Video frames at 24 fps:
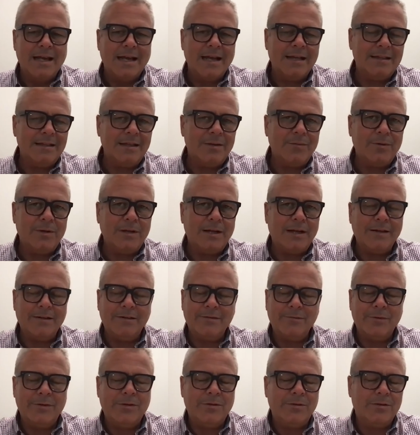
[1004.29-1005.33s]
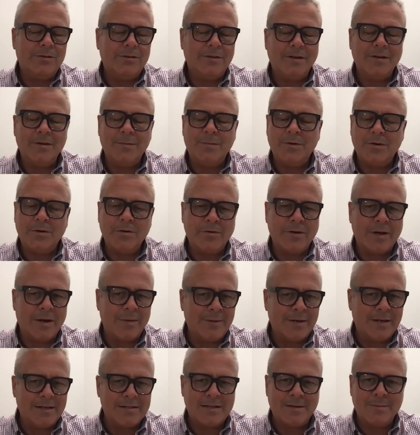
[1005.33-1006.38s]
and then we I, we do a ton of
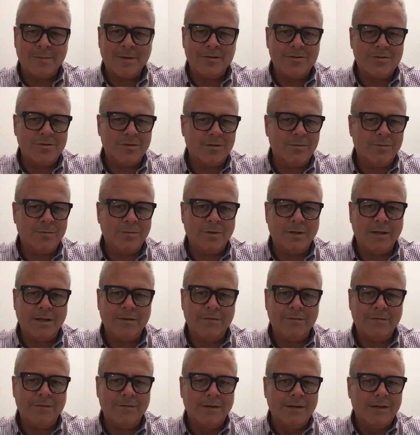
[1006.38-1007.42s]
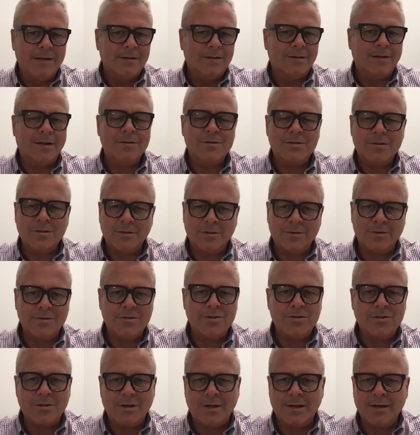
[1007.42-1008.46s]
programming, as I mentioned. We'll have lunch and
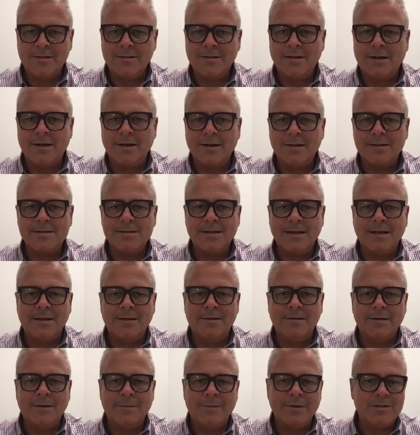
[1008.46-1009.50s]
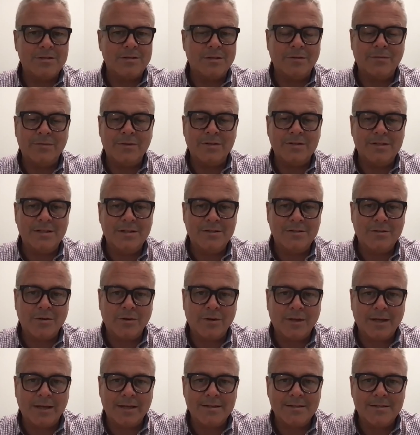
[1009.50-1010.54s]
learns, chalk talks, and I mentioned the VC
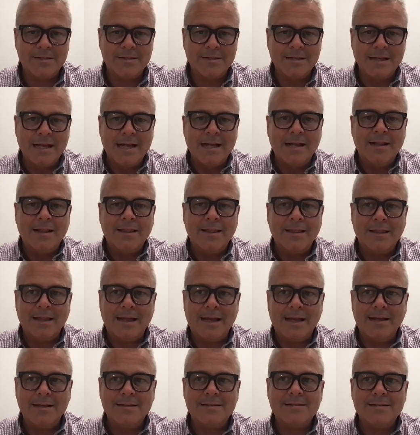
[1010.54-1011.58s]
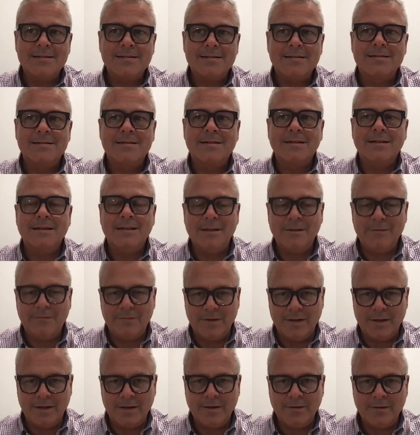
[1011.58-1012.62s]
showcase last
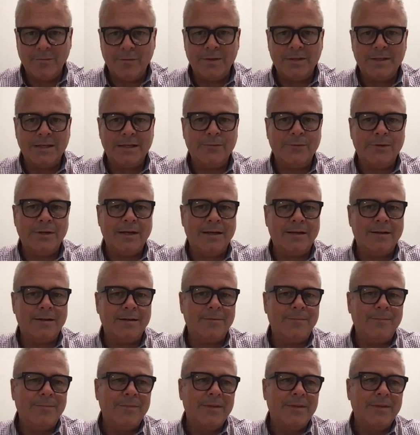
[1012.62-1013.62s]
evening. We did we had a